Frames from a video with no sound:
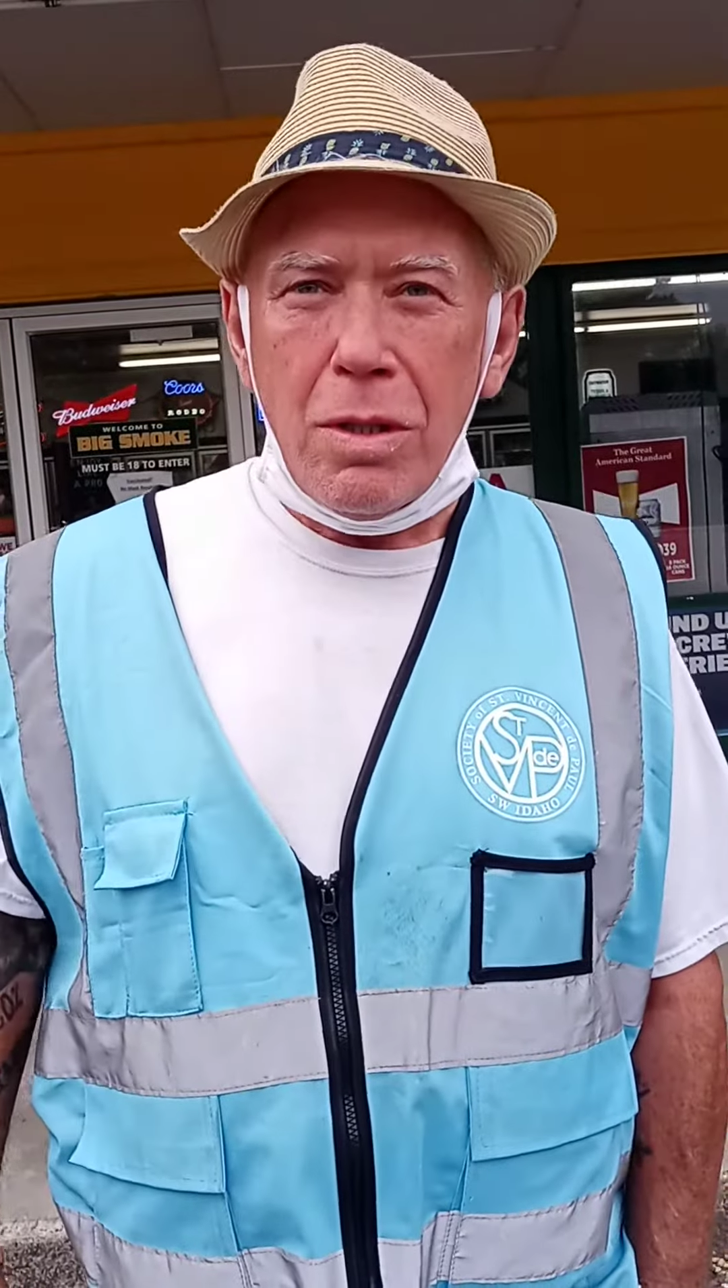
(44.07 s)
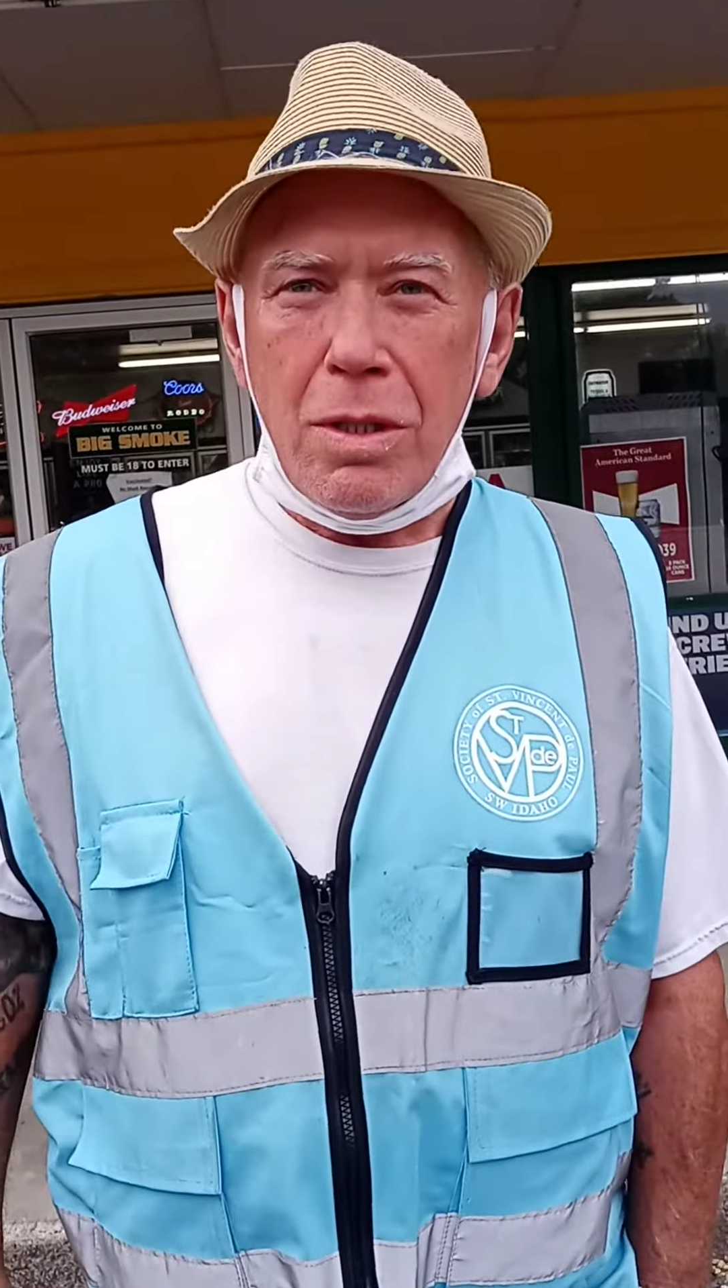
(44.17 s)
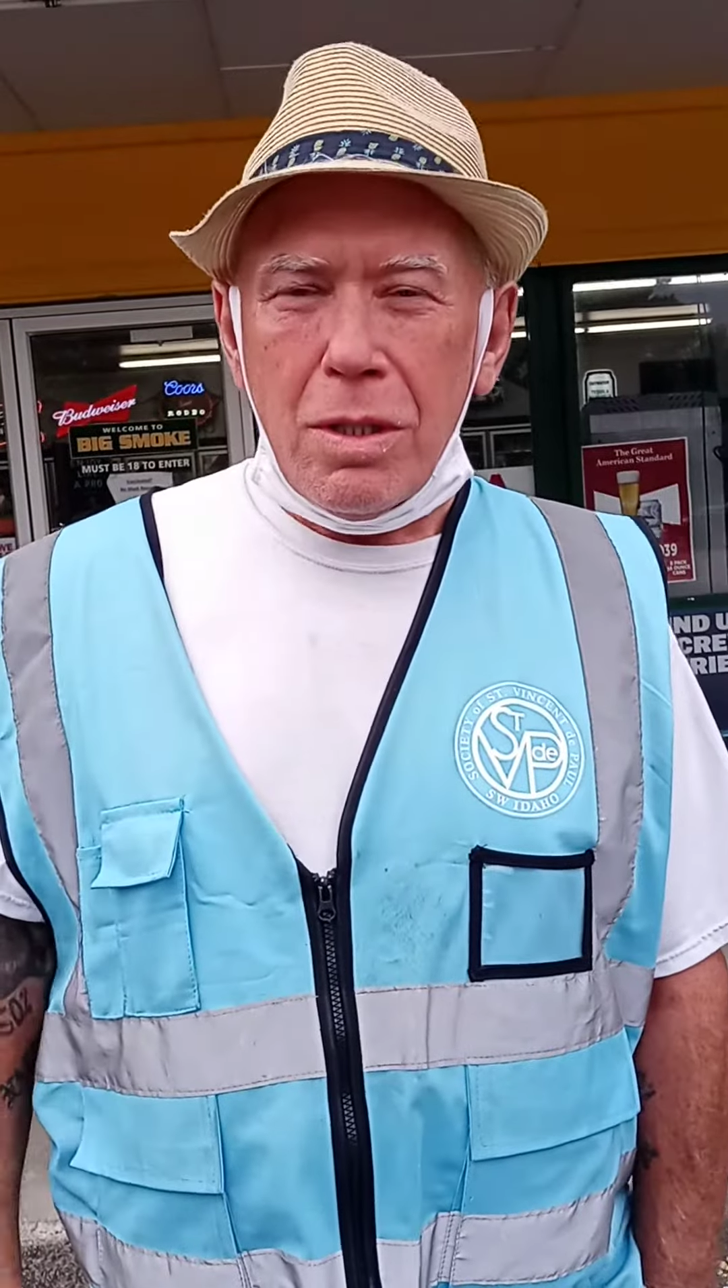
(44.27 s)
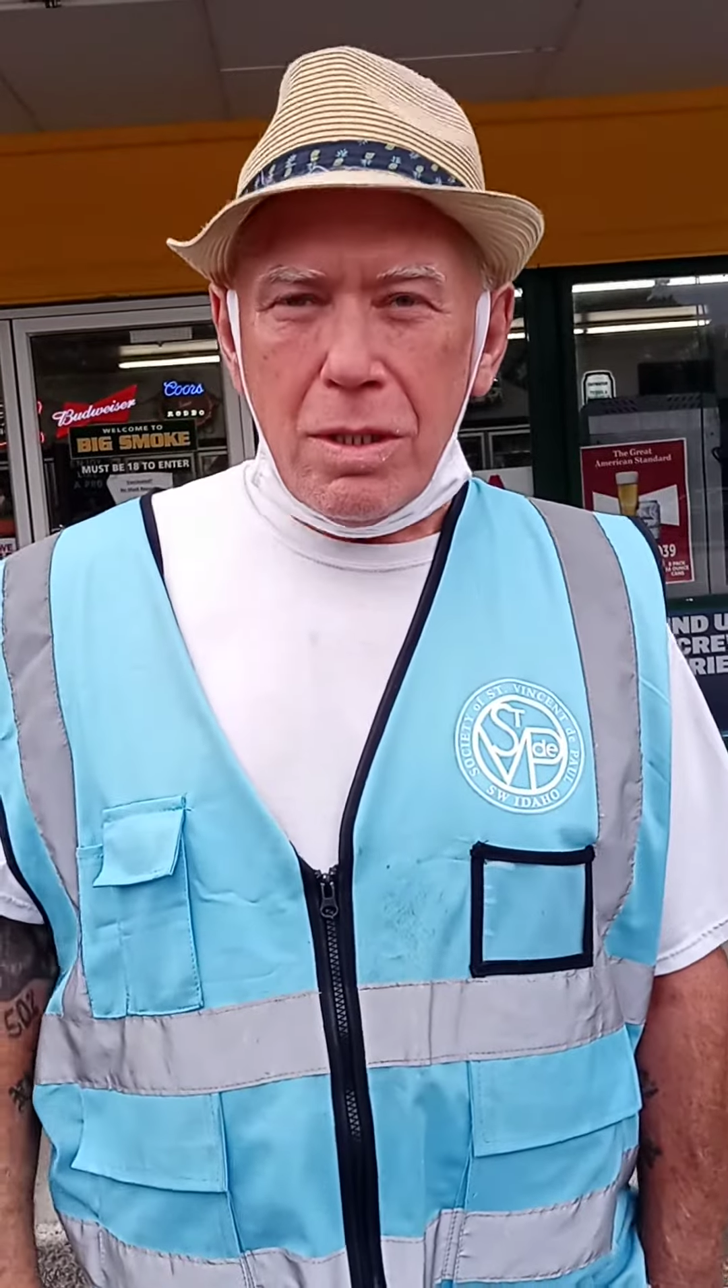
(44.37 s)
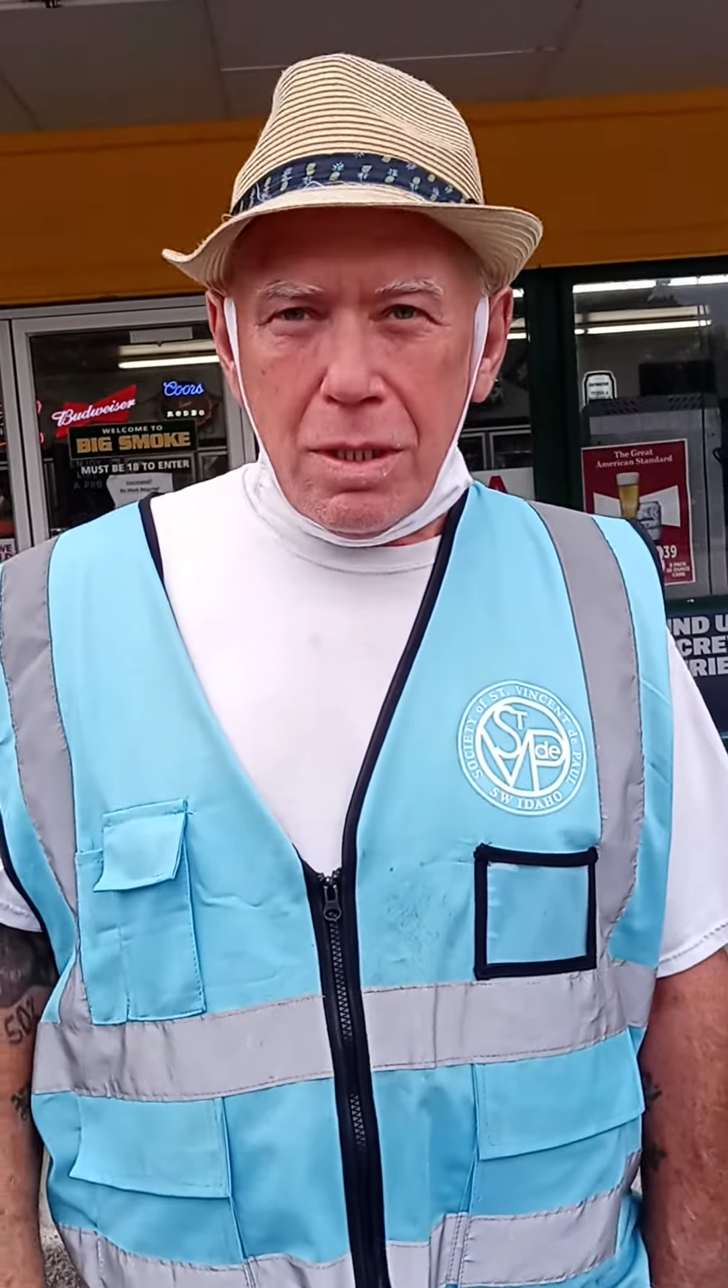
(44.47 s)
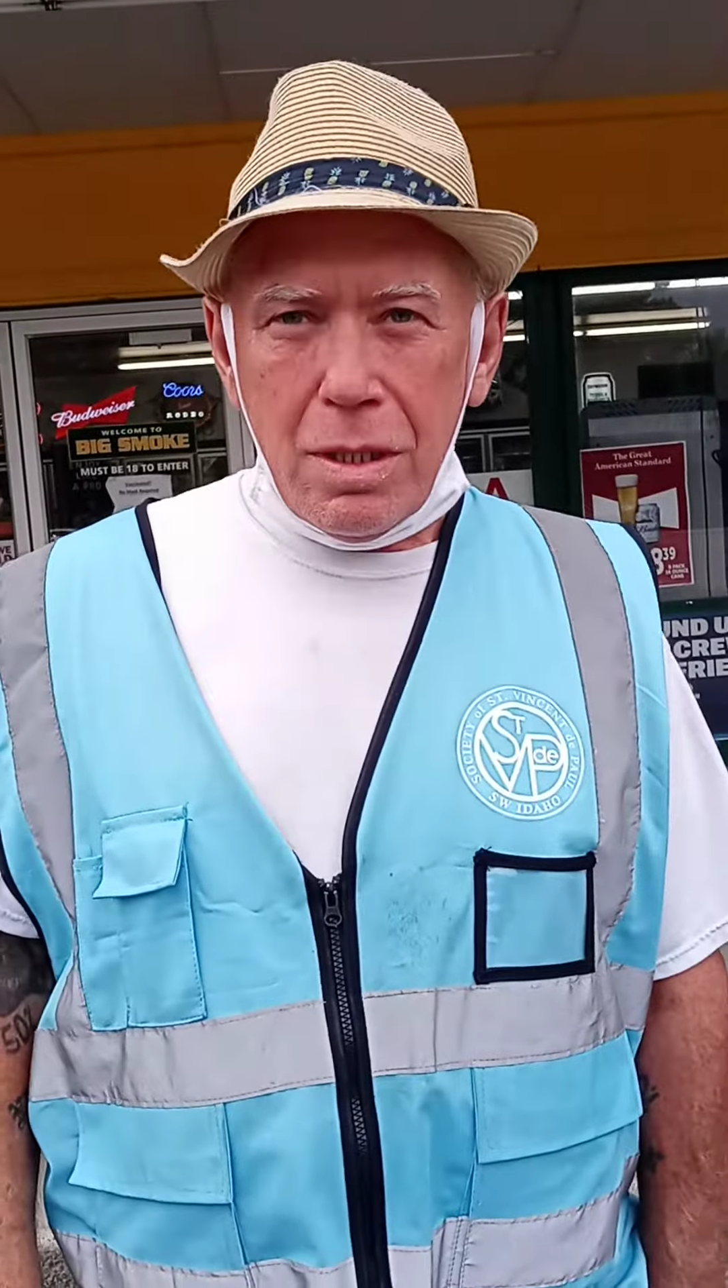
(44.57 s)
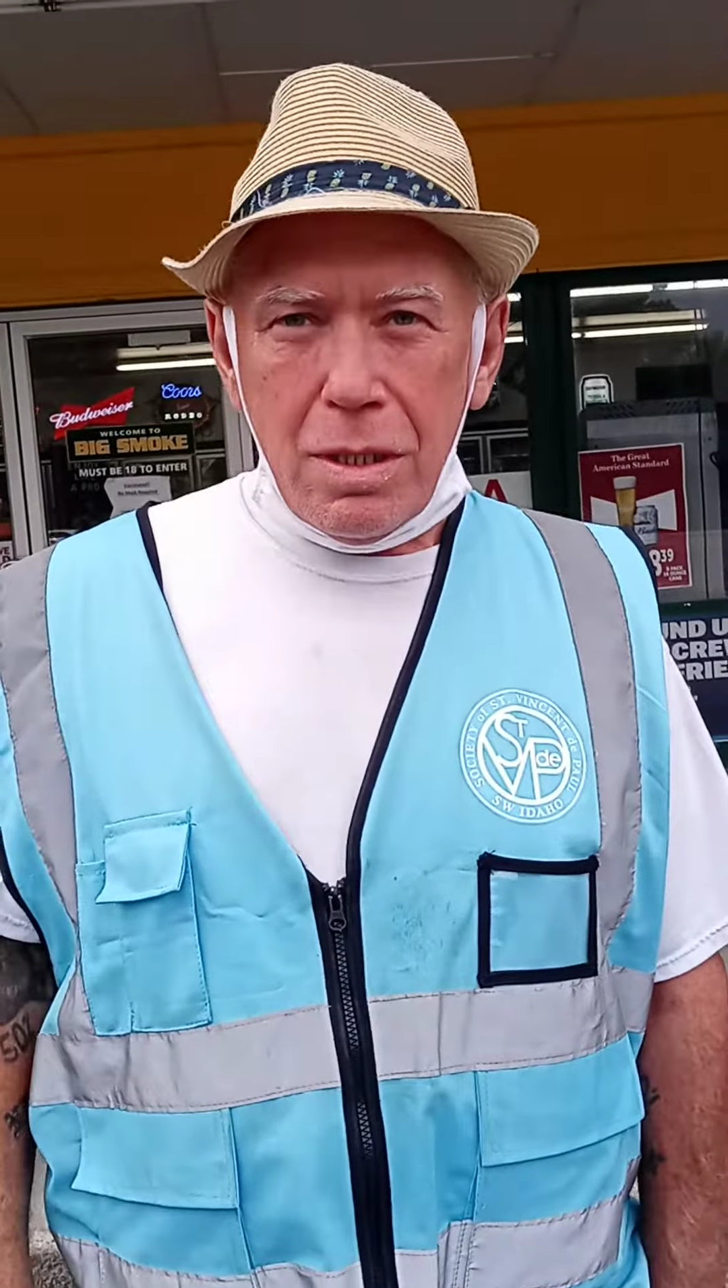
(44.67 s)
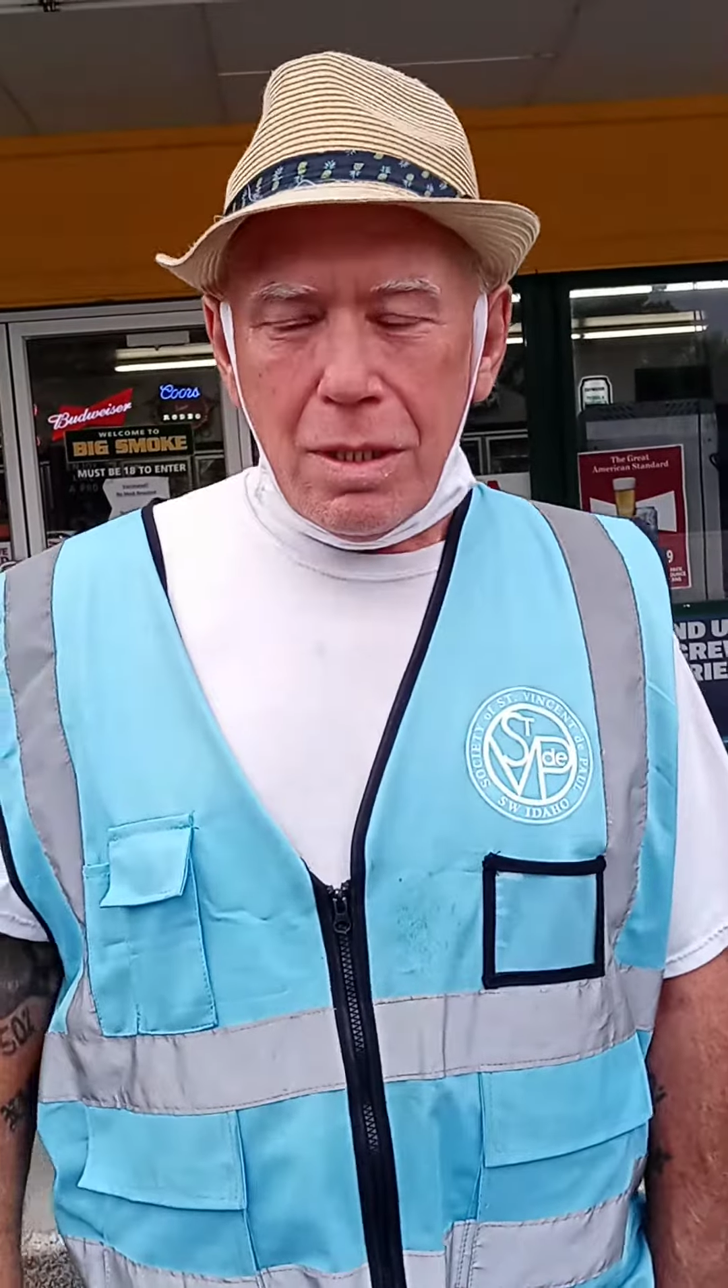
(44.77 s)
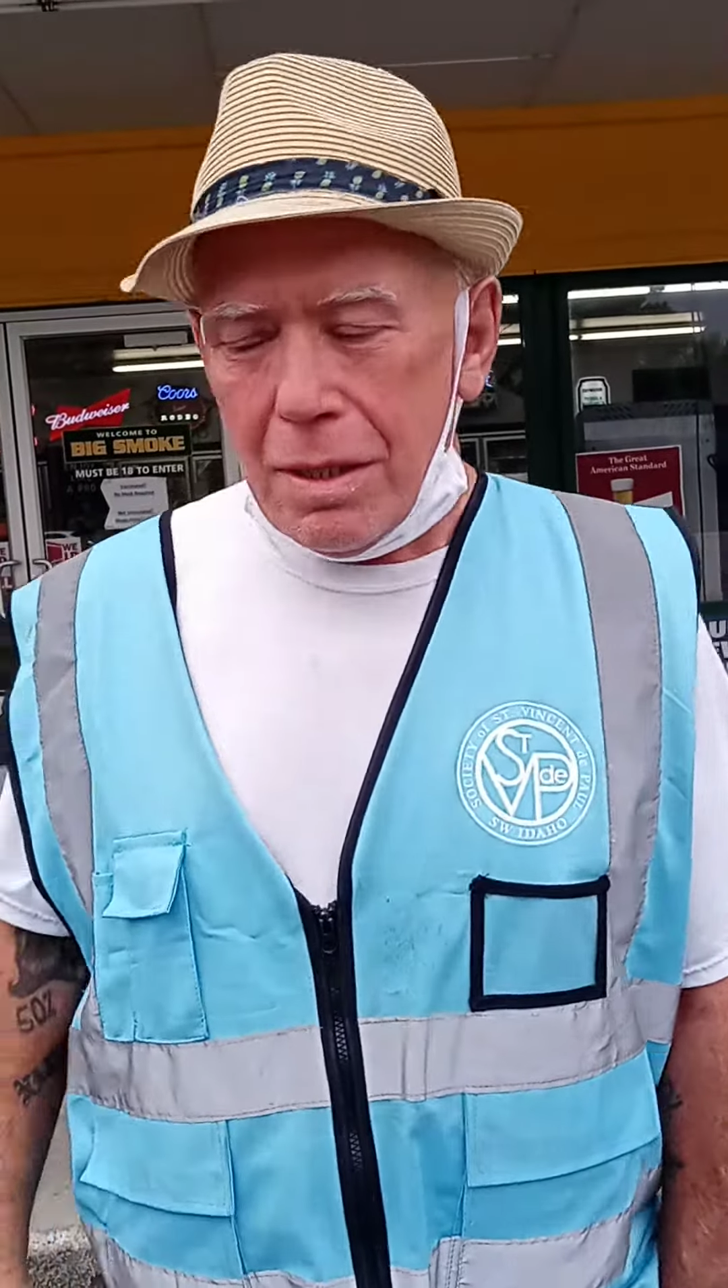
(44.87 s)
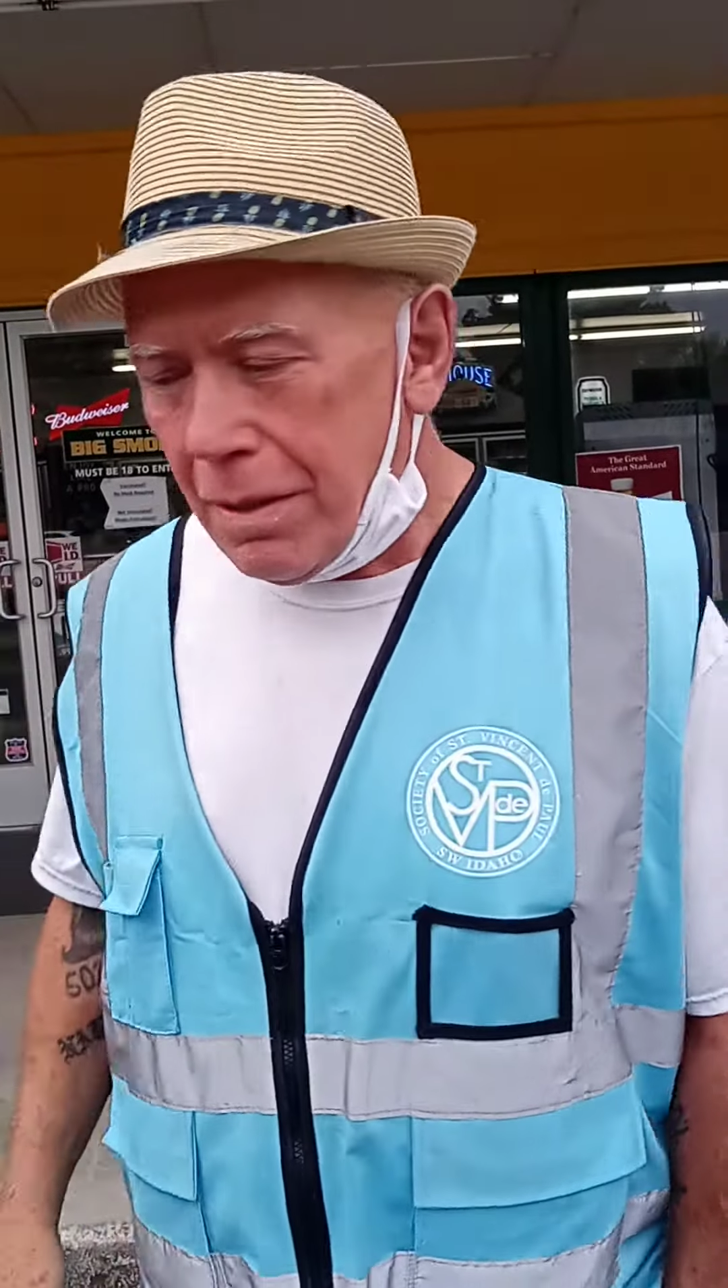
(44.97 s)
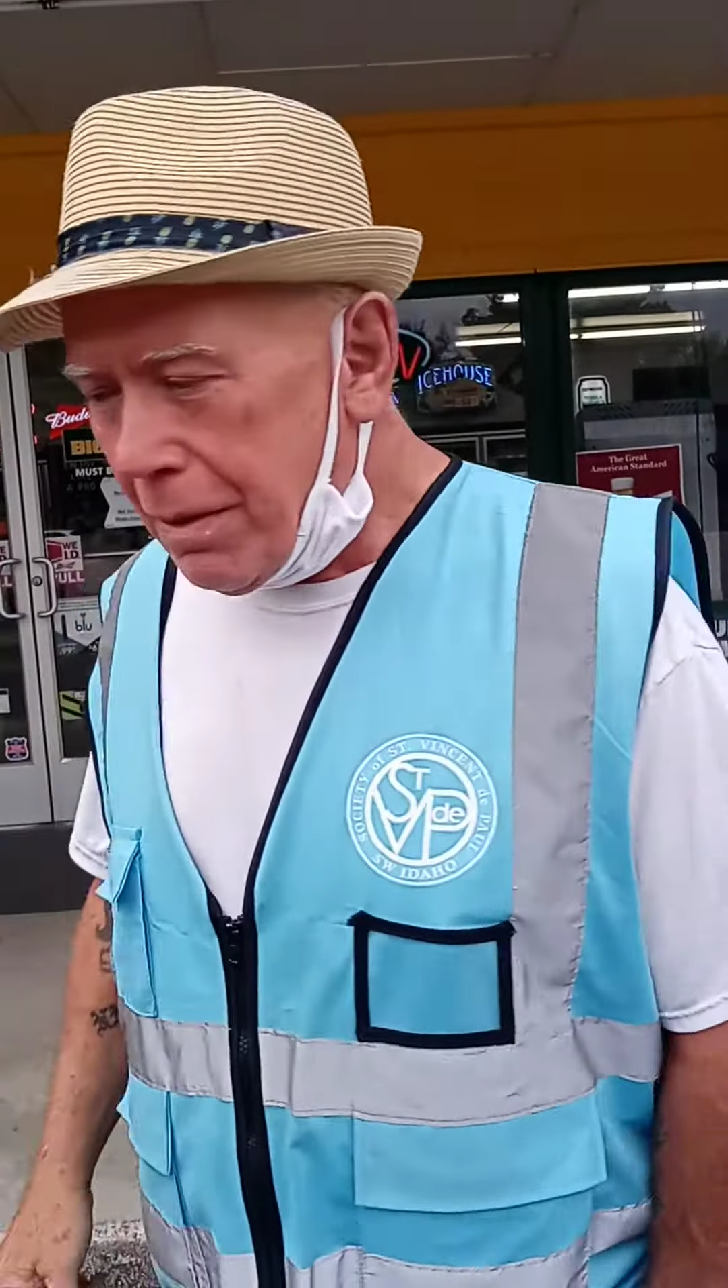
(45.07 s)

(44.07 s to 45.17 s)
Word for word: can you turn around